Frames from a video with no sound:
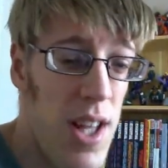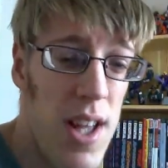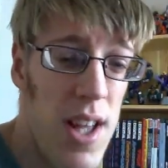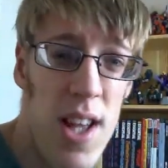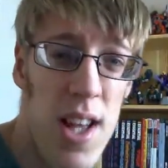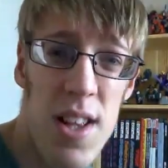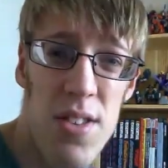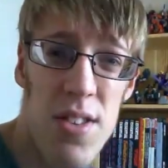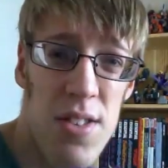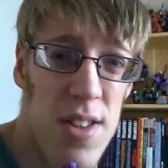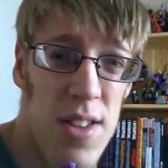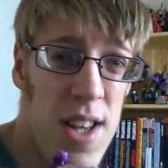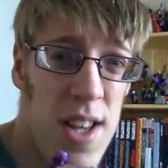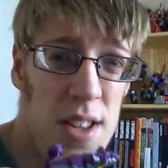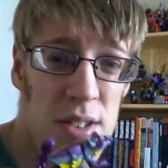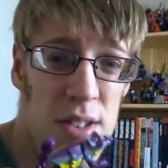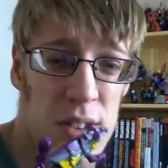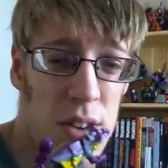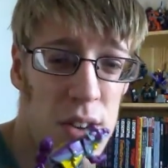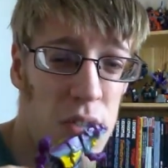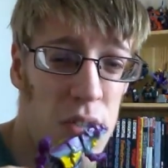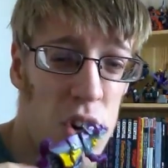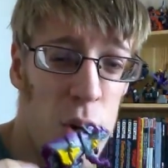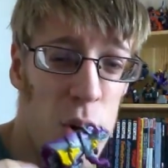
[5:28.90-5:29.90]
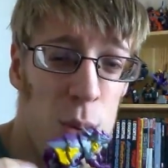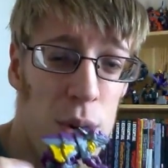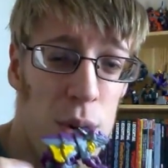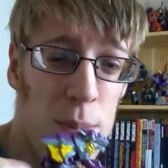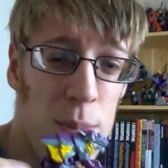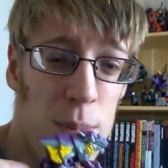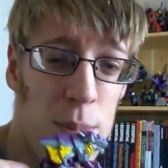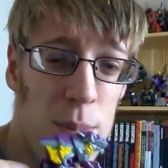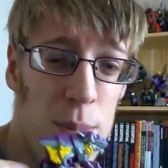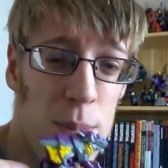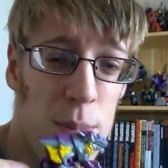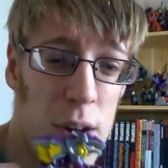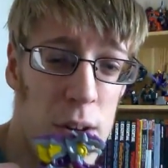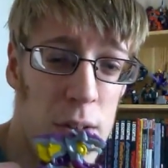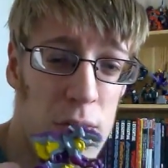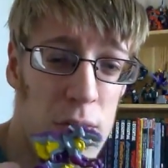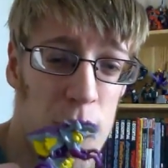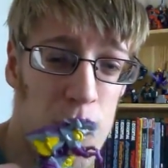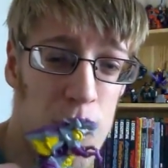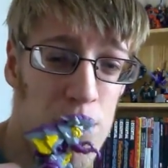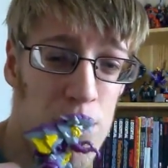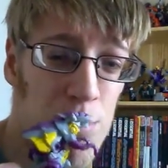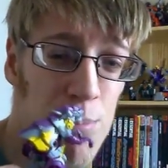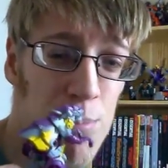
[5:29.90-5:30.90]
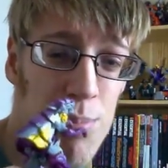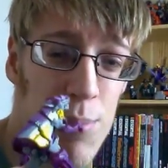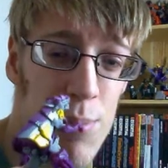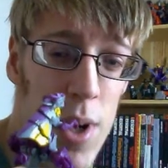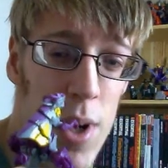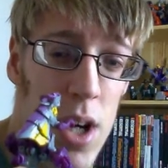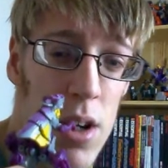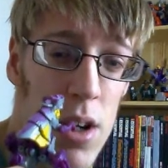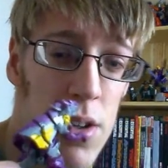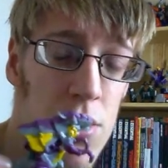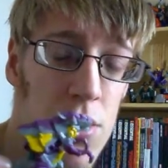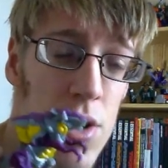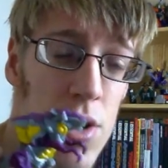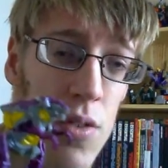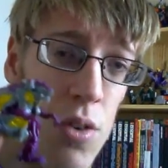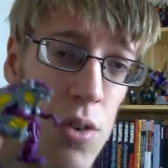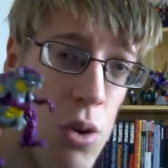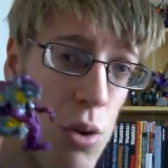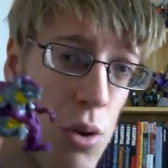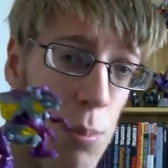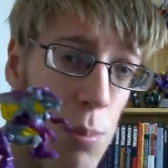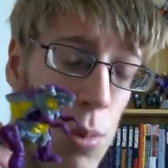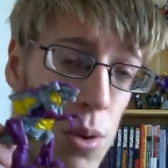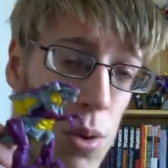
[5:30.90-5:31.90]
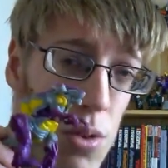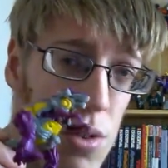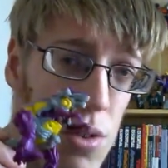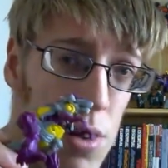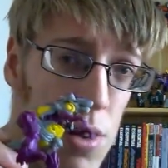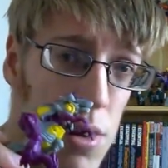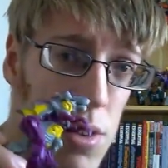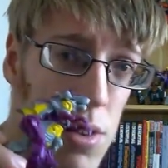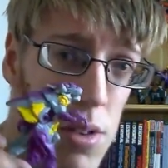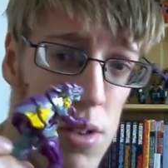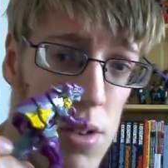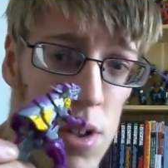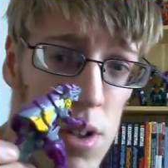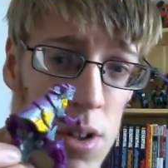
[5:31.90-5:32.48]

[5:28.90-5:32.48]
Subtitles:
It's a robot made out of parts of an odd monster.